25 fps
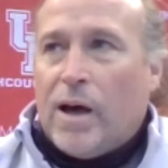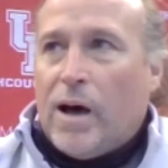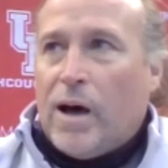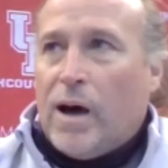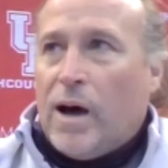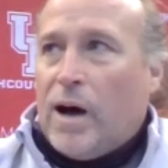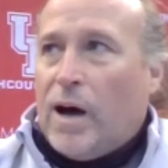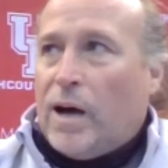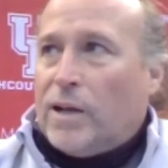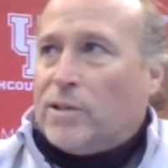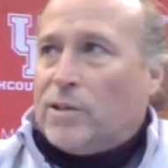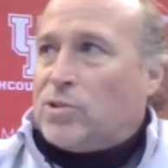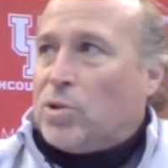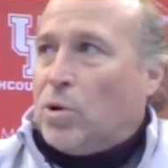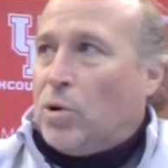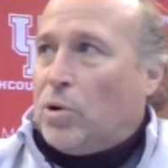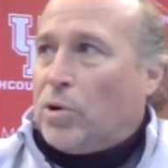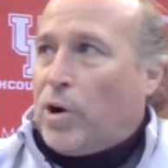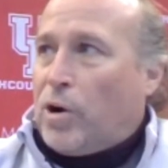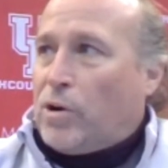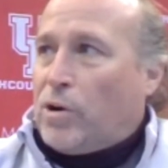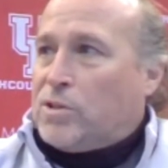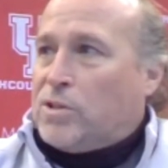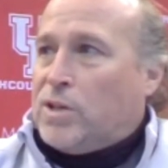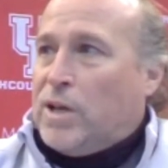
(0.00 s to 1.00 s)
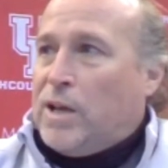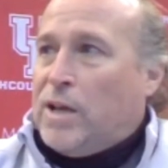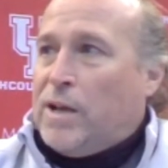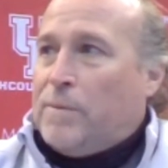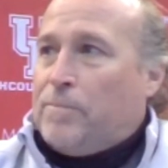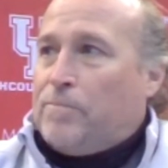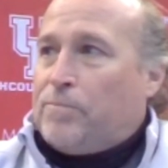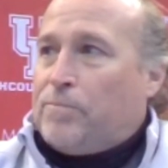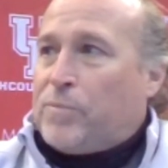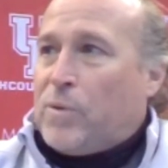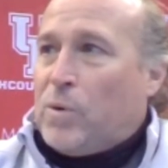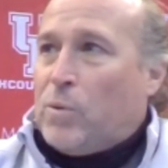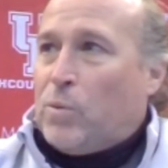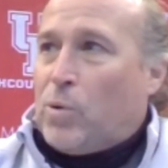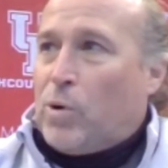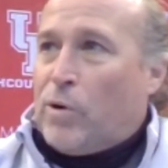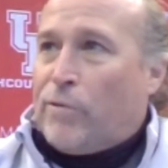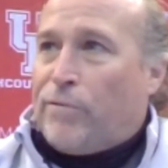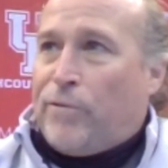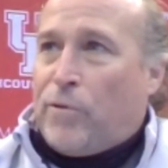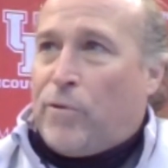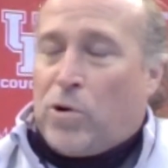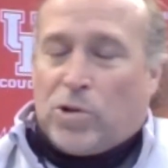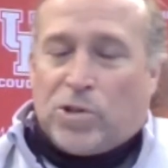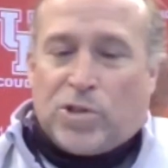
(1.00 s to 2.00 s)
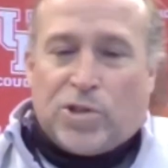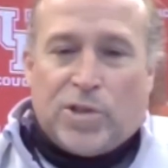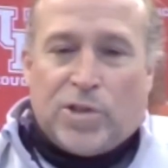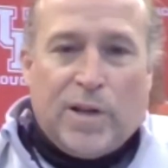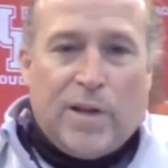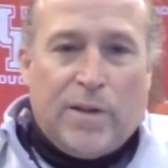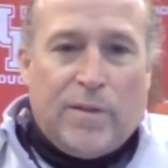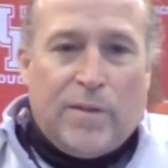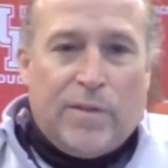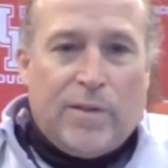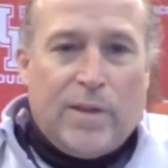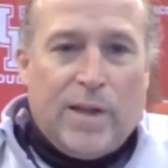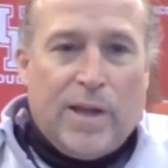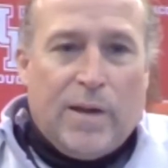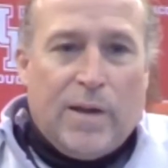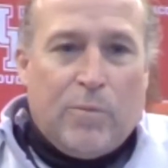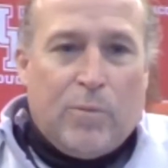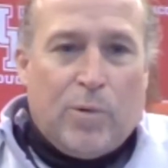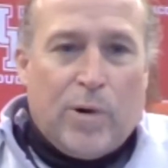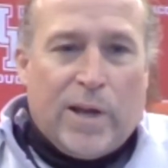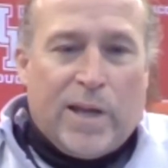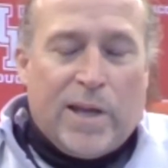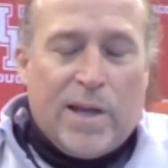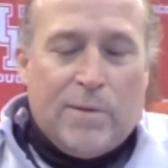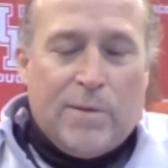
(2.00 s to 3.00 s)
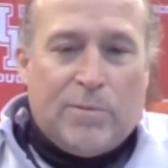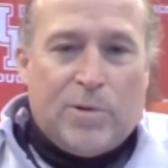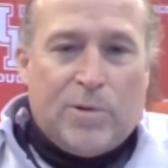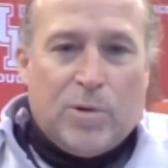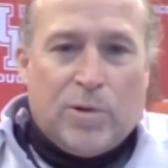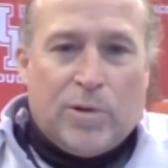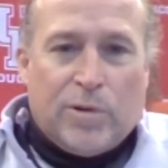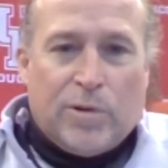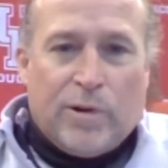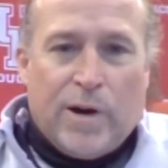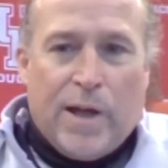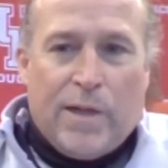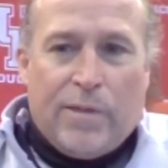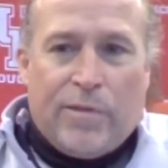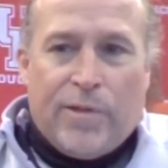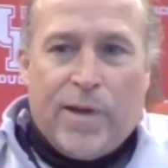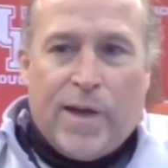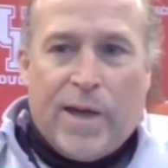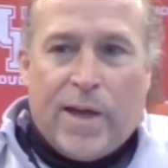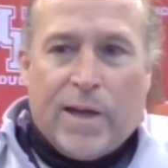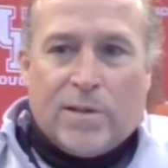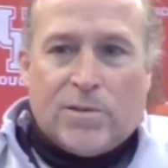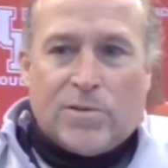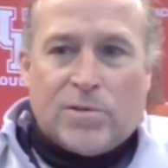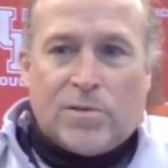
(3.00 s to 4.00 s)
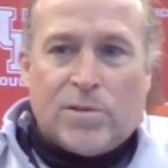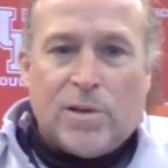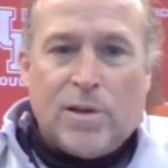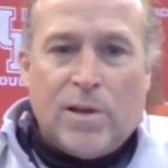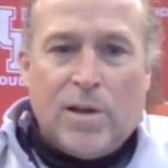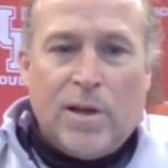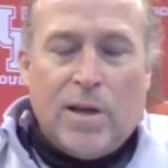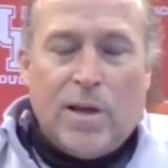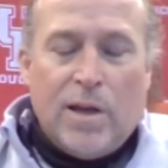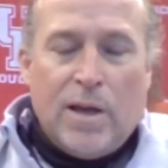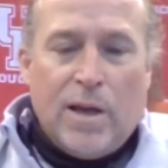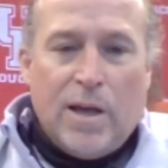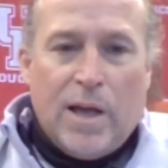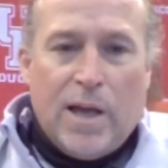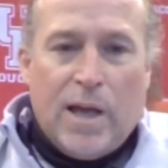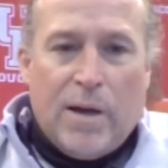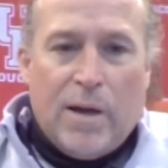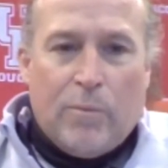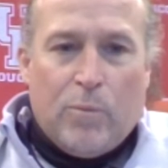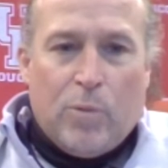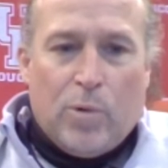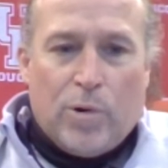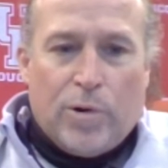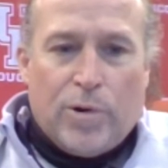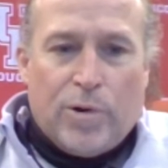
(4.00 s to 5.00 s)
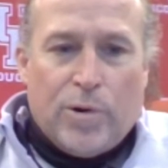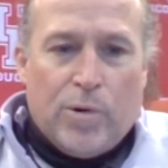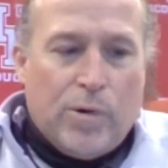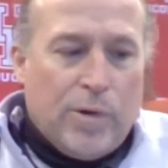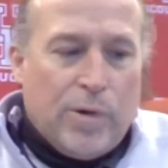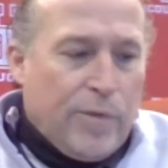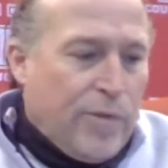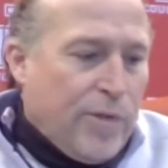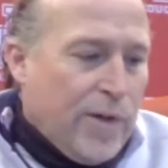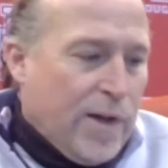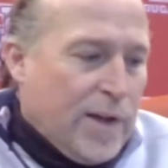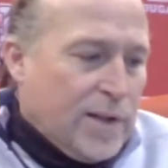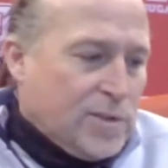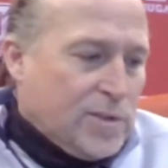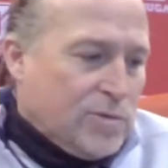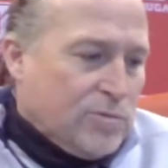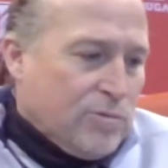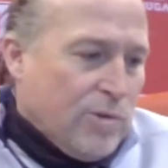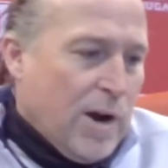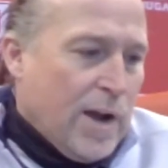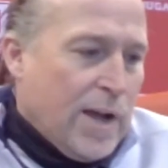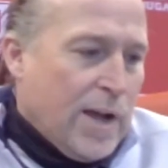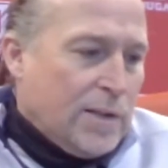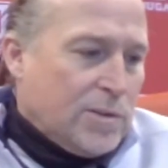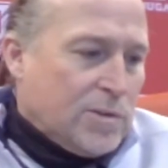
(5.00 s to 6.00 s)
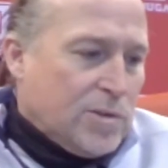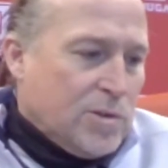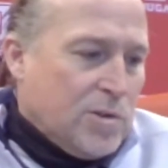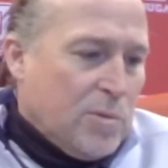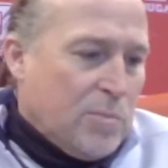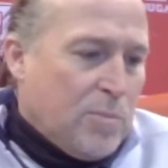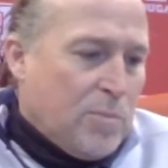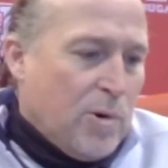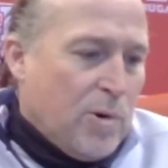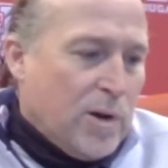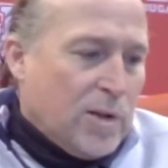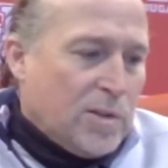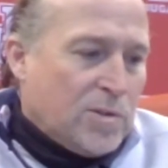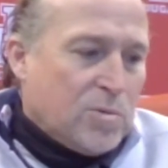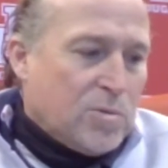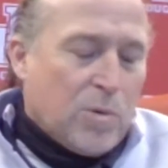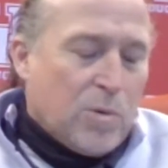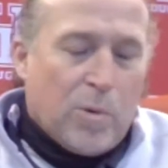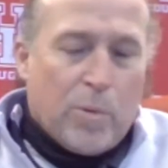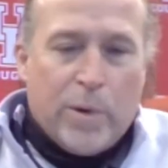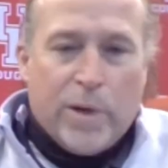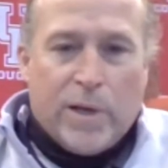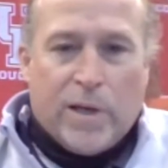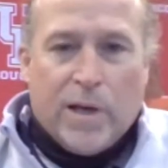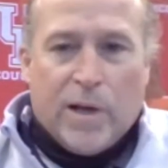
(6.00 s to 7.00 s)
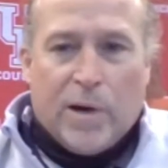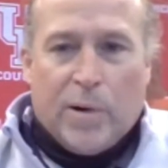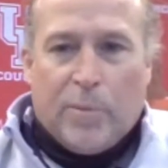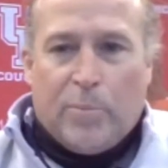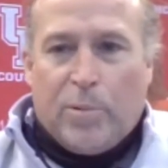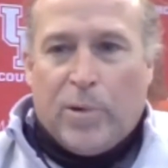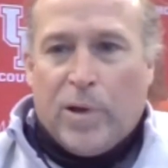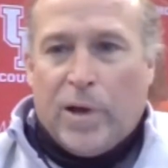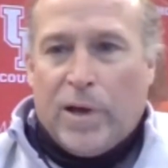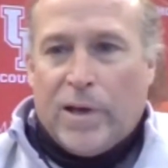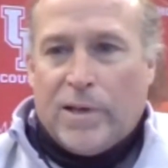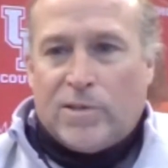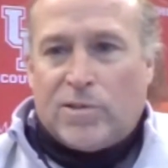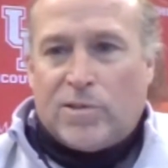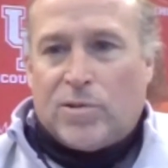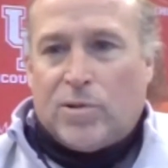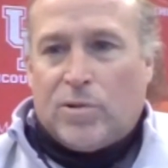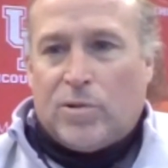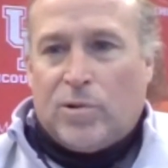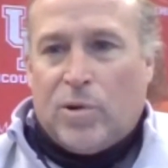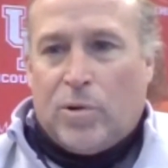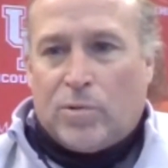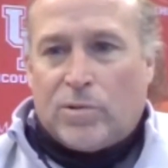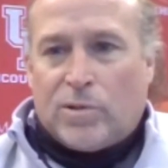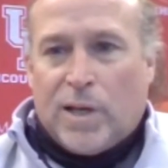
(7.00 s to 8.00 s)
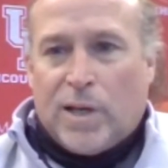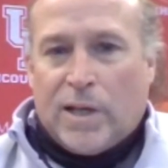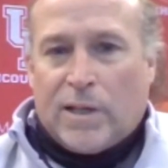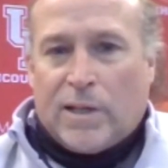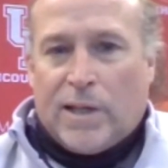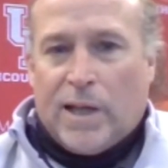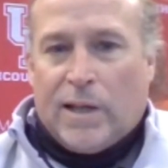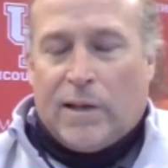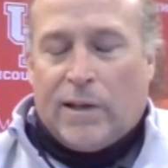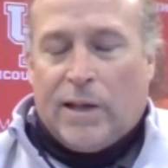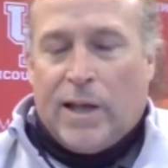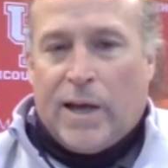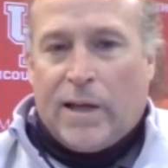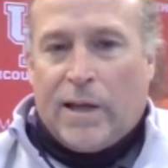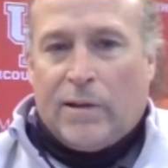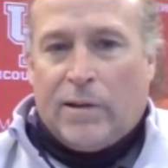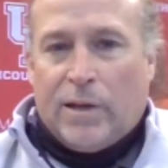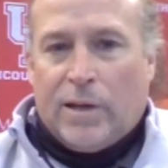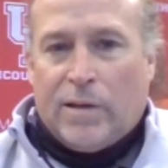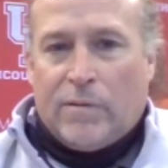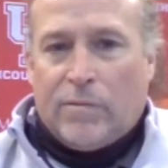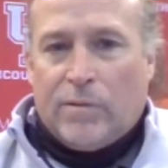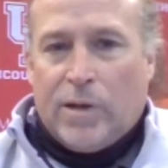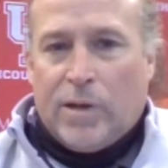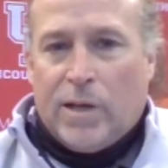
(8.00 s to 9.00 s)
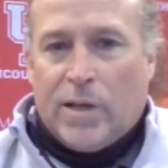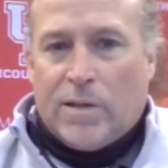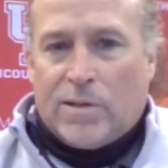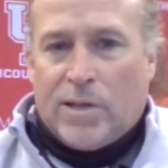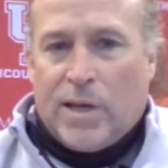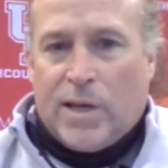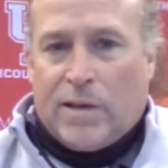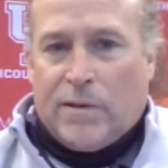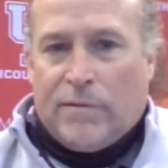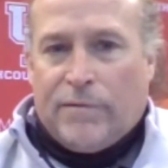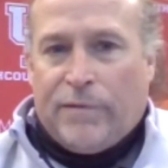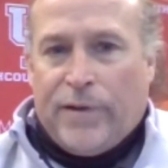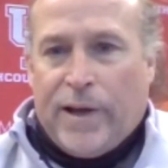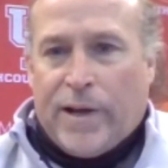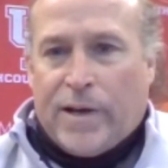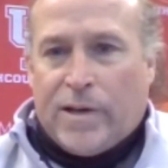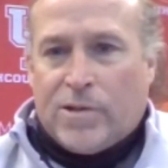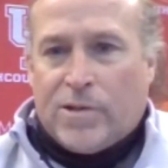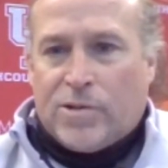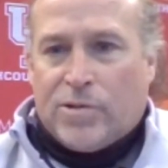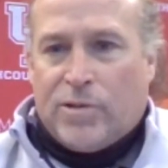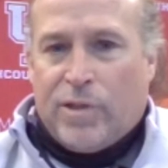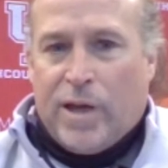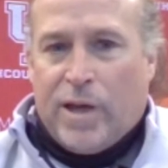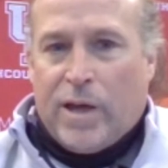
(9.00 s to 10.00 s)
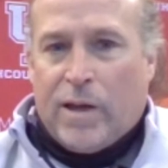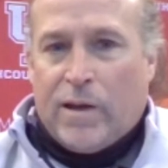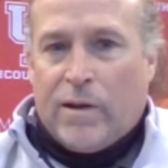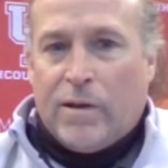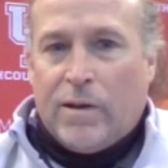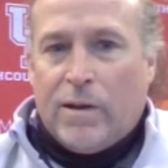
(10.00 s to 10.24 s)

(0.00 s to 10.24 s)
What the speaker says: I told our team, we're fortunate and we keep doing the right things, and we're doing things right to the point to where we get a place. So don't take that lightly, and take advantage of that